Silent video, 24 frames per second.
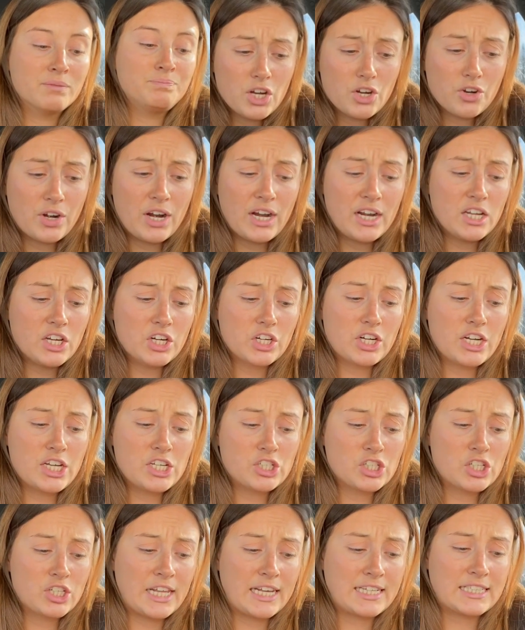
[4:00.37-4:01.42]
creating your
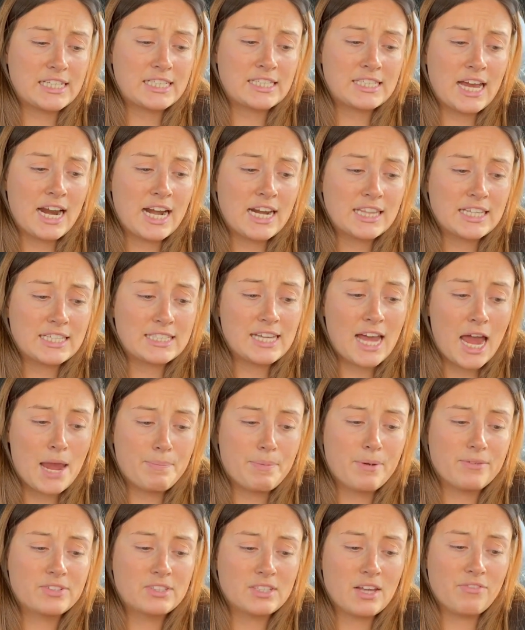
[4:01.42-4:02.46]
niche and like deciding the
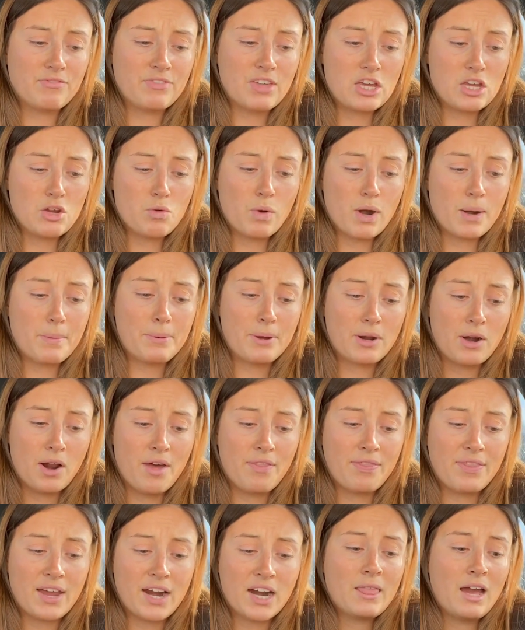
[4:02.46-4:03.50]
type of stuff that you want to put
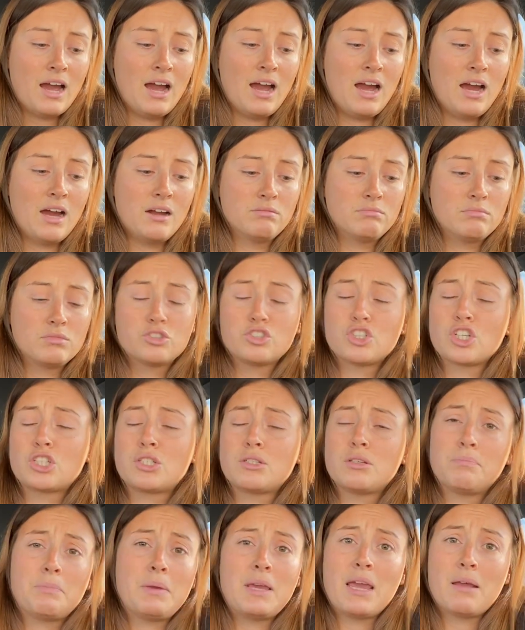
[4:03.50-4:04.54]
on there,
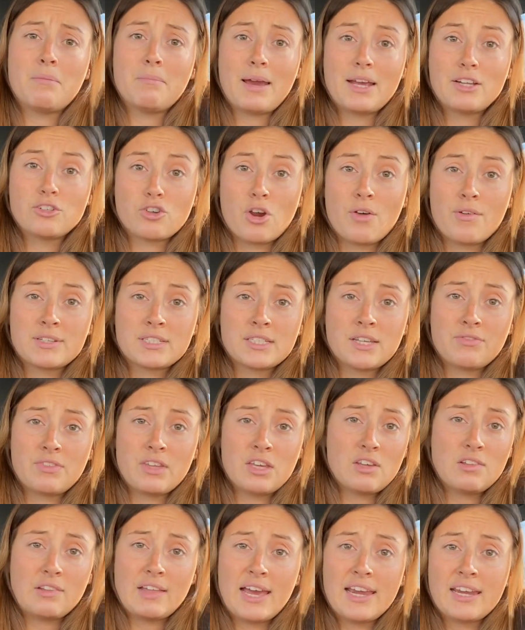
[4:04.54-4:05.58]
just begin by drawing stuff that
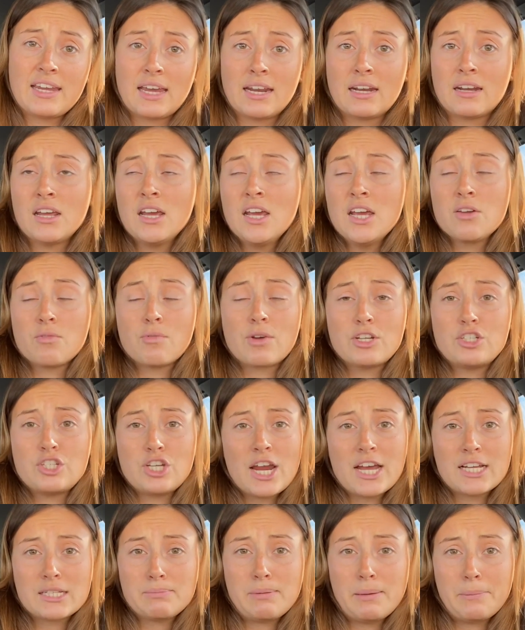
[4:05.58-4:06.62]
you like and
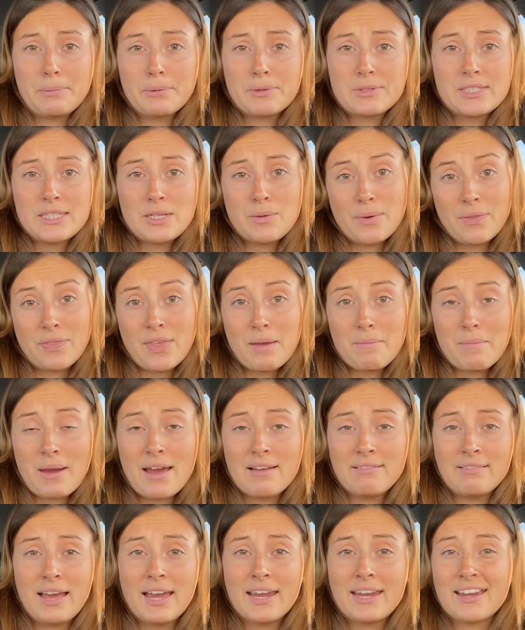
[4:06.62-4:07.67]
reaching out to people and see what they
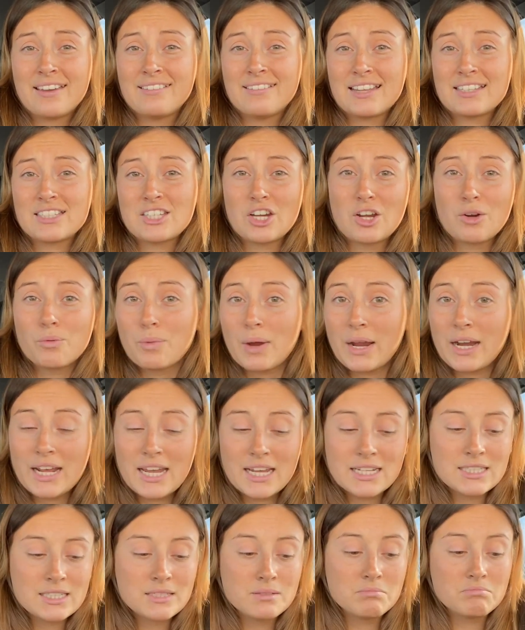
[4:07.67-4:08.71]
might like. And that's a good way to
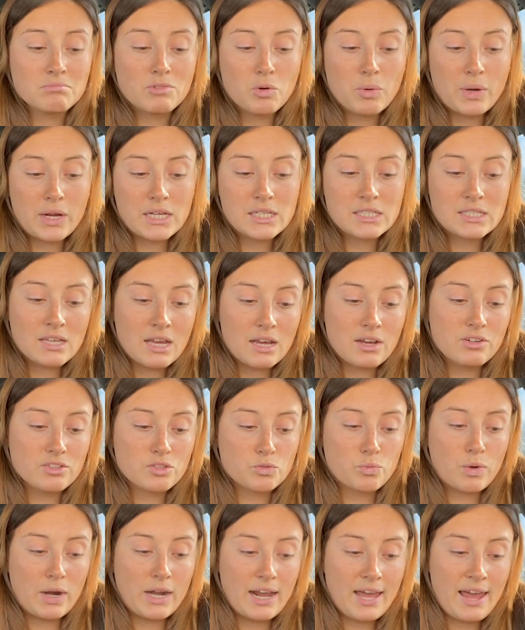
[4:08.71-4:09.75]
get some quick
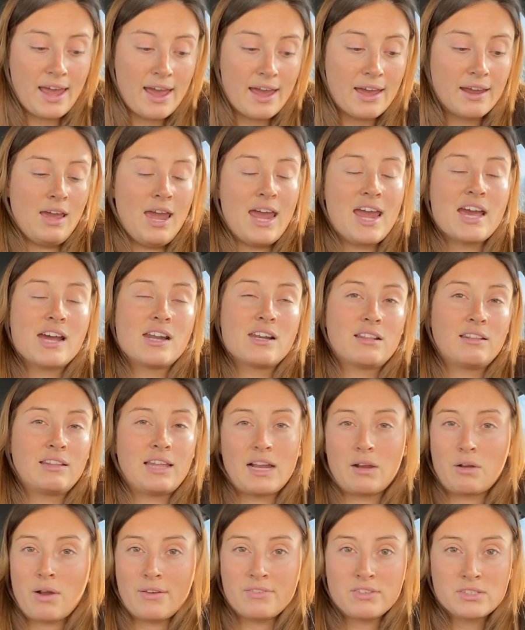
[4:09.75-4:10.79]
sales right ahead. And
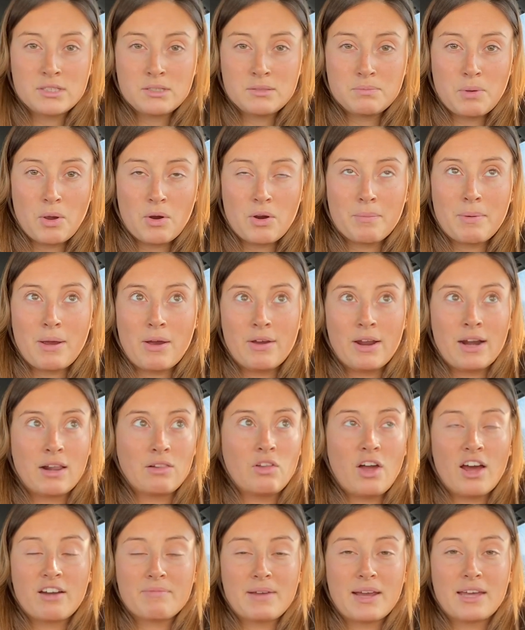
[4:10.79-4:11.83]
like I spoke about in a
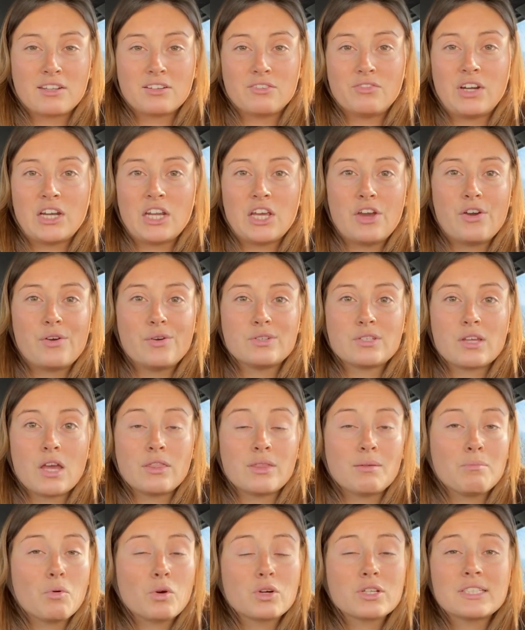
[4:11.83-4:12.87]
lot of my other videos,
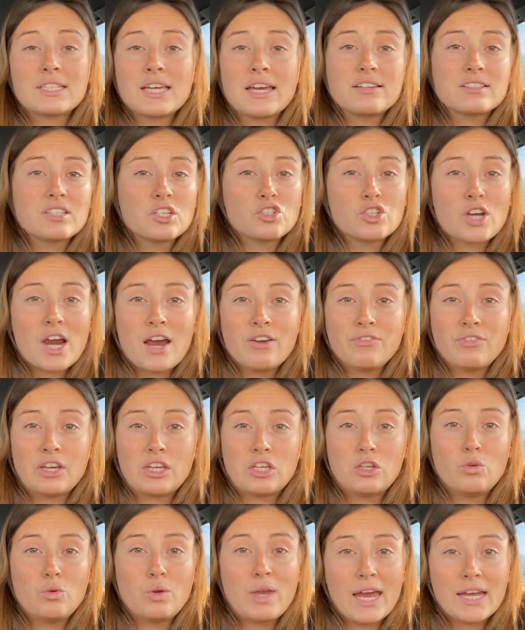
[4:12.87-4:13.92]
the more sales and
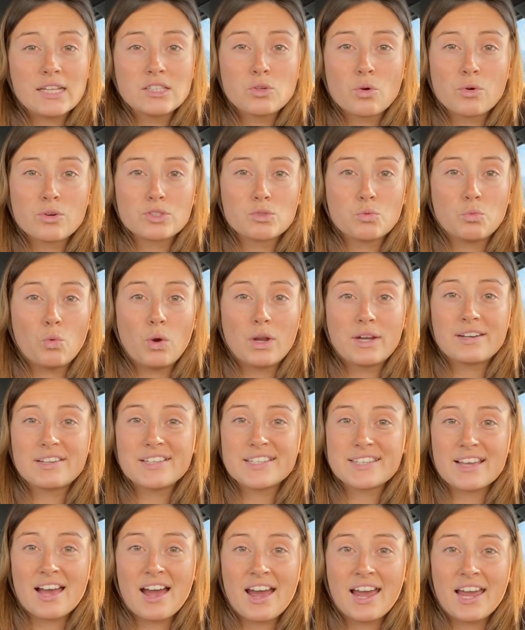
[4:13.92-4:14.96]
traffic you get towards one
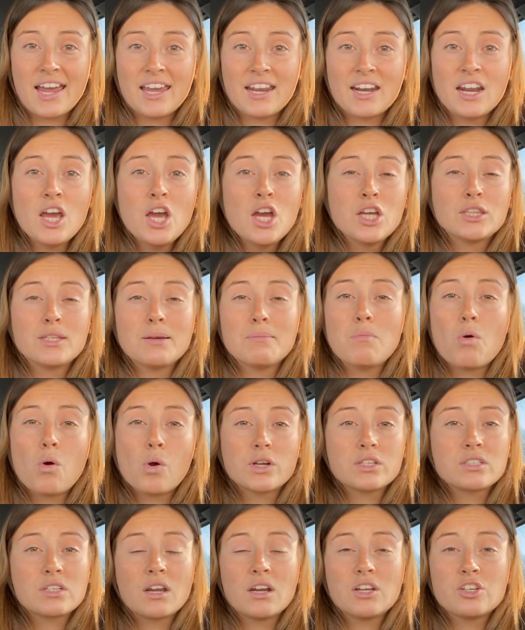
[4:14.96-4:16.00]
design, the
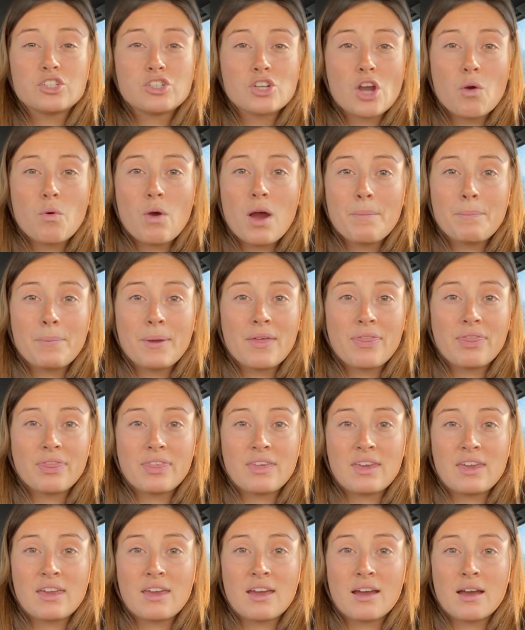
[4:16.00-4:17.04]
more it's going to show up in
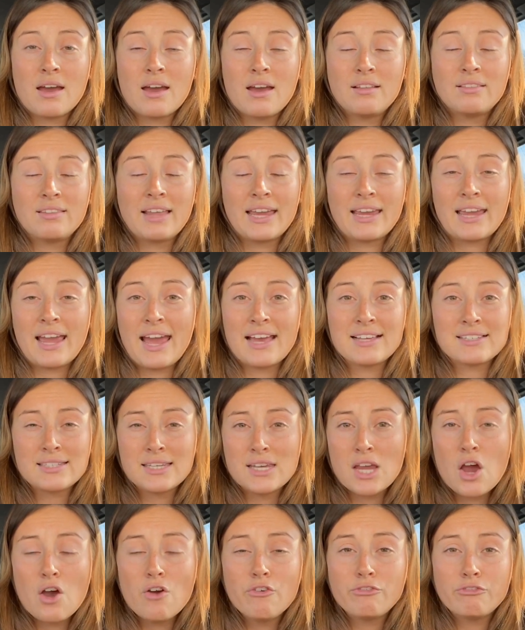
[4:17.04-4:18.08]
the like
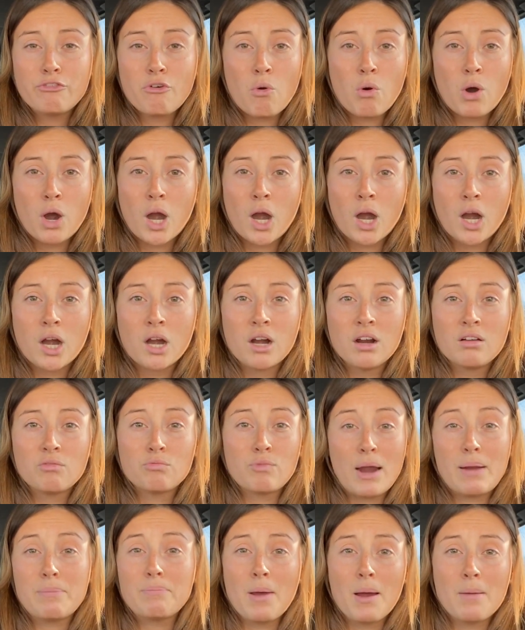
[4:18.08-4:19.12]
SEO for
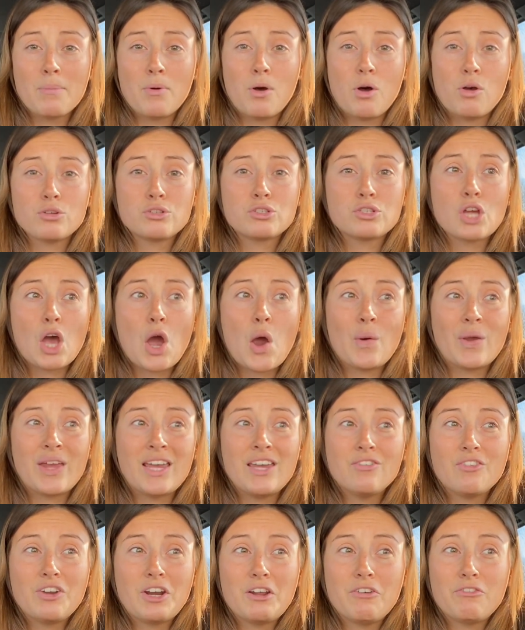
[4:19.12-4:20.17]
RedBubble. So
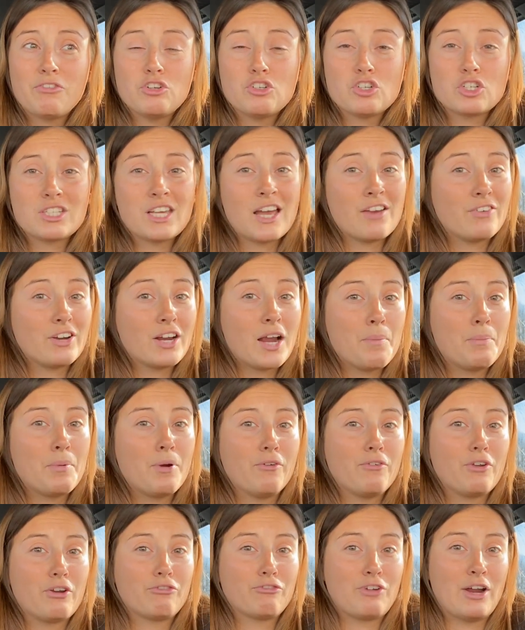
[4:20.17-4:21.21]
even if you just have a couple
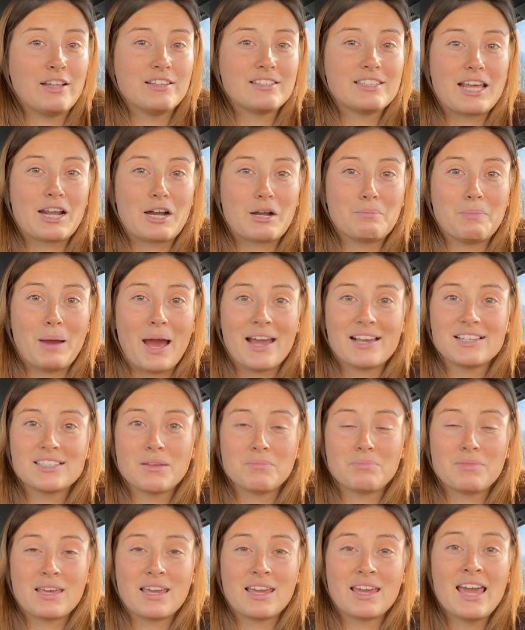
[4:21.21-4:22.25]
of your friends that are buying
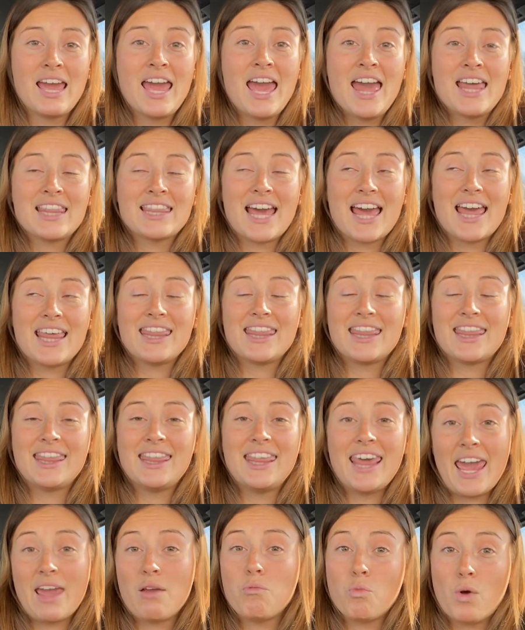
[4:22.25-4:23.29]
something that
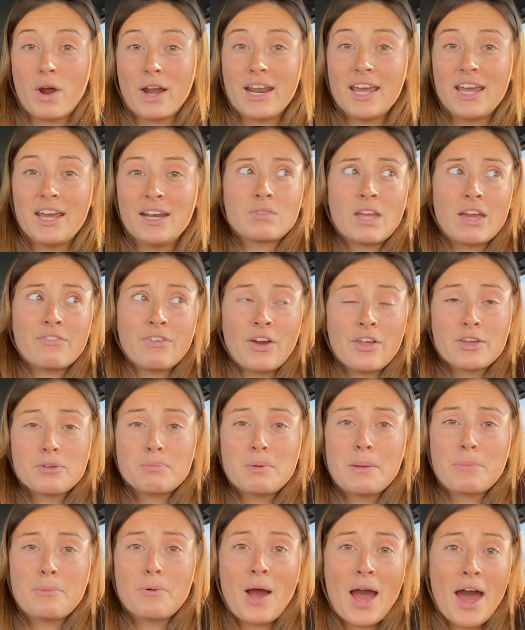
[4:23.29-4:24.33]
they wanted, if other
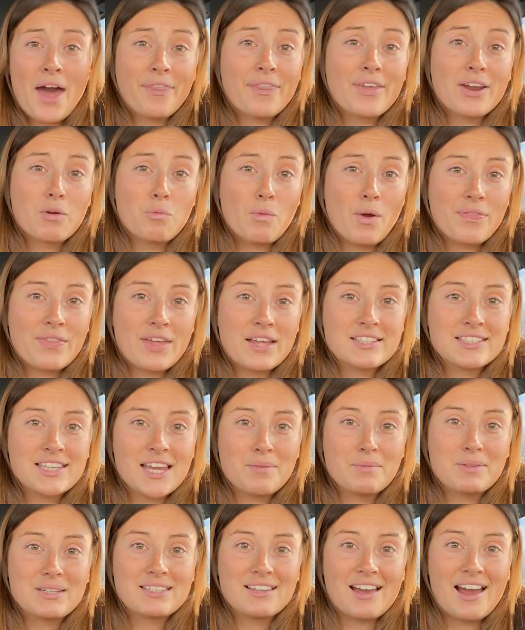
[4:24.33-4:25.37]
people out there want that
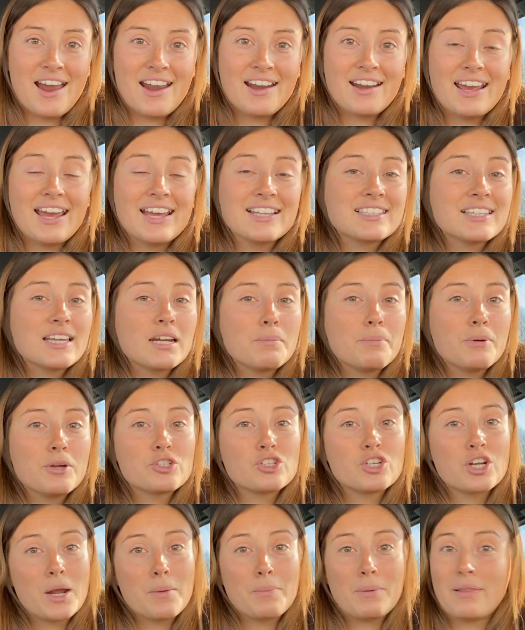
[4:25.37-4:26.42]
same design, it's going to
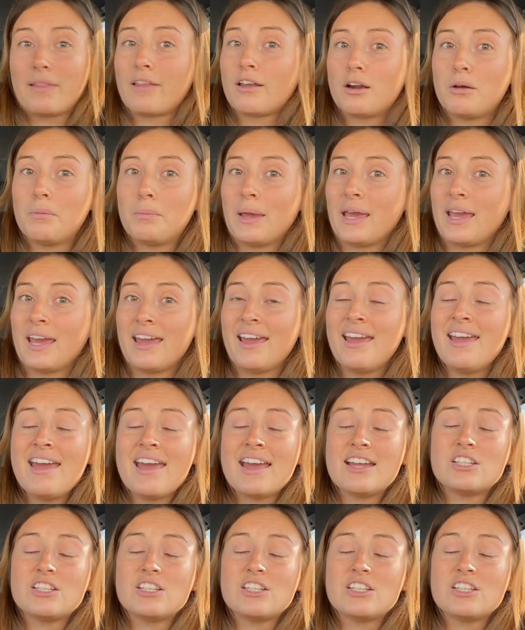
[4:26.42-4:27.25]
push it up a little bit.